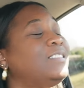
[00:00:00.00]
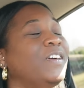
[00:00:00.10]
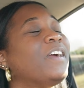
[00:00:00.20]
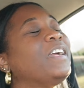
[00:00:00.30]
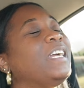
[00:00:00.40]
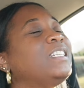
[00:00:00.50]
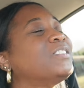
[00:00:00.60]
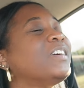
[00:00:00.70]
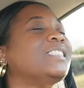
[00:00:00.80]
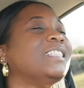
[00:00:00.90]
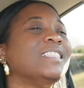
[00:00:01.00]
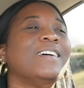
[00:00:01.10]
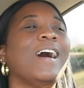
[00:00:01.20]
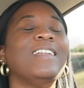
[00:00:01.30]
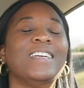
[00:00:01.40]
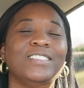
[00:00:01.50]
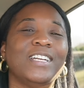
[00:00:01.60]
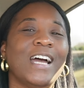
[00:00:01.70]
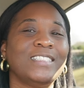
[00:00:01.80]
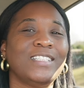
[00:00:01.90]
very interesting so i'll let
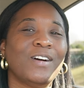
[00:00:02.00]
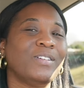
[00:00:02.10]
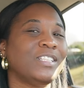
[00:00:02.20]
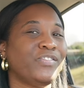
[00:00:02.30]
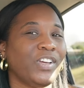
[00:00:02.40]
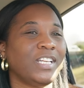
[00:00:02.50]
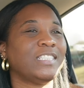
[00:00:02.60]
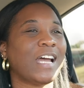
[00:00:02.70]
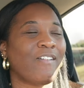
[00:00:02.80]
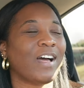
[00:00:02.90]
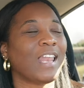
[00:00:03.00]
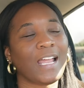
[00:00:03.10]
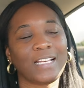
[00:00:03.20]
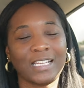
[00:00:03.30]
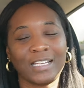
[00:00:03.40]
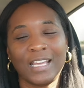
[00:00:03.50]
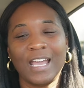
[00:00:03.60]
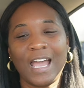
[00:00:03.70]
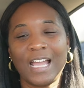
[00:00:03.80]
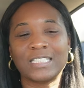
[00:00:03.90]
you guys know when it's finished how i liked it
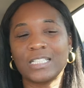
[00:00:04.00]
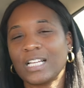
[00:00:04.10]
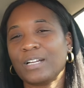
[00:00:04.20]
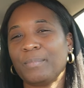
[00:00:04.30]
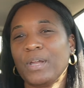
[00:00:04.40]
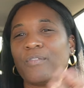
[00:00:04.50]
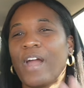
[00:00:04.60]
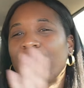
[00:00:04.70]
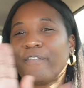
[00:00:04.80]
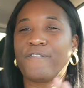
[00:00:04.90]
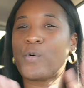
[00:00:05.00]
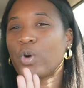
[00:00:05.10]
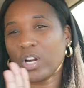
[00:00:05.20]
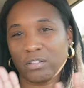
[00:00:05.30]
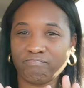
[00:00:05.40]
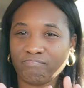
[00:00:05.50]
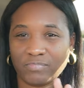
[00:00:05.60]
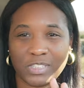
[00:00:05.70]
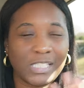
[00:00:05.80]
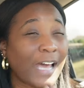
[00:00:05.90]
it's looking to be around a four
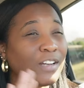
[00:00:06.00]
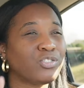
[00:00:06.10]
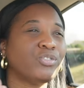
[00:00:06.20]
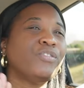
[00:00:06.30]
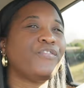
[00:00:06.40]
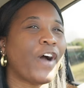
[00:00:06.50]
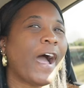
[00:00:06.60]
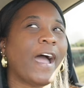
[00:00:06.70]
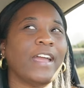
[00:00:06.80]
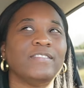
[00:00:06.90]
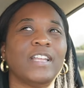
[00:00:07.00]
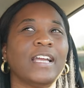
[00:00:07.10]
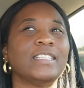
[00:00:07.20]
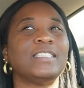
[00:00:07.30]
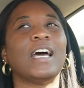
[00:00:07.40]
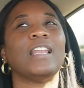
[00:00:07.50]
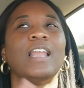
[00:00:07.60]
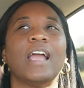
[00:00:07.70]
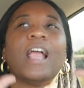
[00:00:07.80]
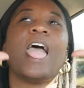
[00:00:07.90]
it's not a true five. Like it's not a
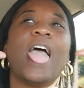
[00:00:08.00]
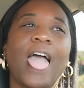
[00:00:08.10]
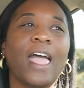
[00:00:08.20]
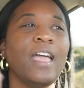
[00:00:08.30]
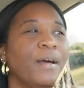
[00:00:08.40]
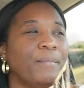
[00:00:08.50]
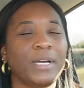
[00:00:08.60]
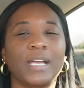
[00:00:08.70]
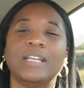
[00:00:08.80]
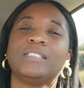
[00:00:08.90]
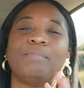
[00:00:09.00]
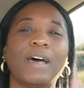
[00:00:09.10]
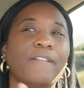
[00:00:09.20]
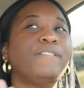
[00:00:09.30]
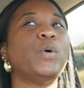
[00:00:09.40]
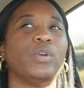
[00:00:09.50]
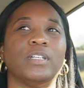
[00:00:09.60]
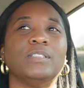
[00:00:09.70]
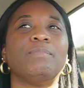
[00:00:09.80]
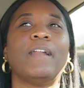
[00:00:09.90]
like ah, but it's about a
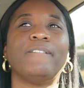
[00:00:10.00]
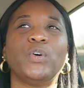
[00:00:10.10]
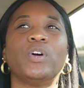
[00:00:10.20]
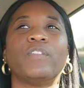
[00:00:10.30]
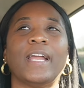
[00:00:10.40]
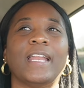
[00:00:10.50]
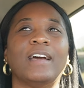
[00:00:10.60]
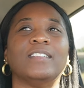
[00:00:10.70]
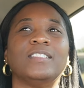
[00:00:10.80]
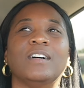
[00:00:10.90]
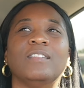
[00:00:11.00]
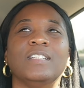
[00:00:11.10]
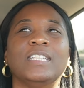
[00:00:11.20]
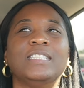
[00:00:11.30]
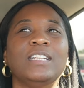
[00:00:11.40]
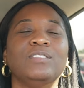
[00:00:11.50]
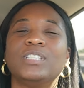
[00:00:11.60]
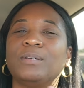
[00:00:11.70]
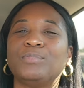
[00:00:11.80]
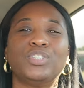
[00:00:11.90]
four. It's about a four right now. So unless they do
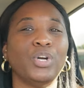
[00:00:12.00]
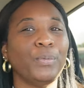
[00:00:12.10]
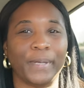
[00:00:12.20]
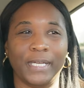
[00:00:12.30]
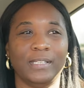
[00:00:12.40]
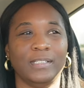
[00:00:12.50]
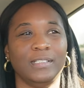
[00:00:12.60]
something stupid,